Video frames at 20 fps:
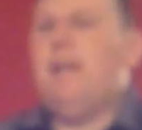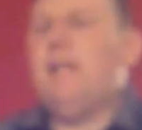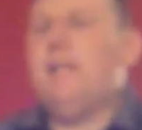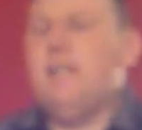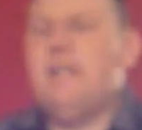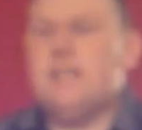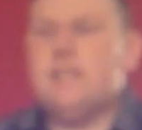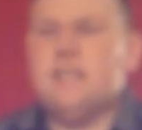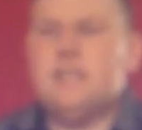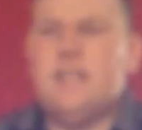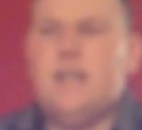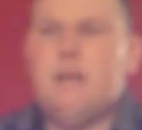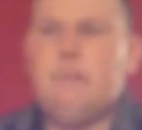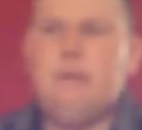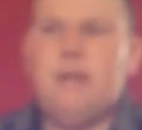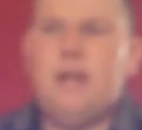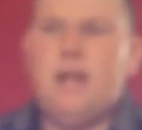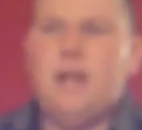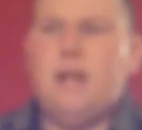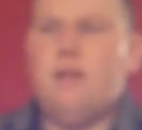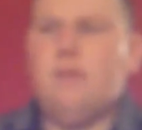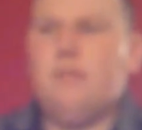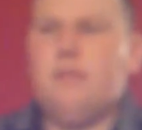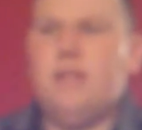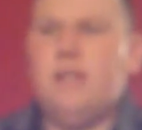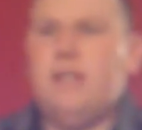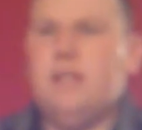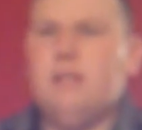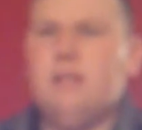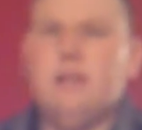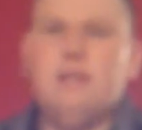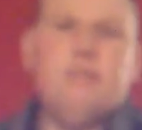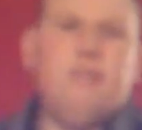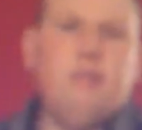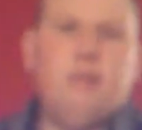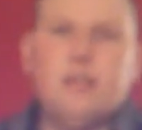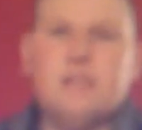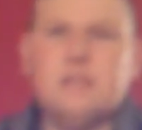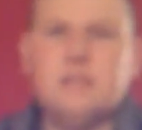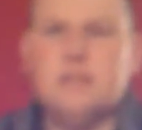making that statement, I don't think he'll
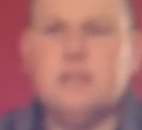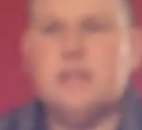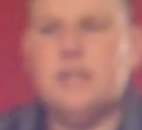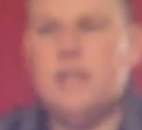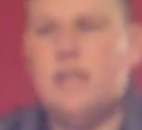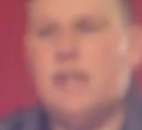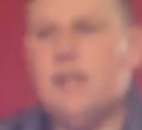ever wrestle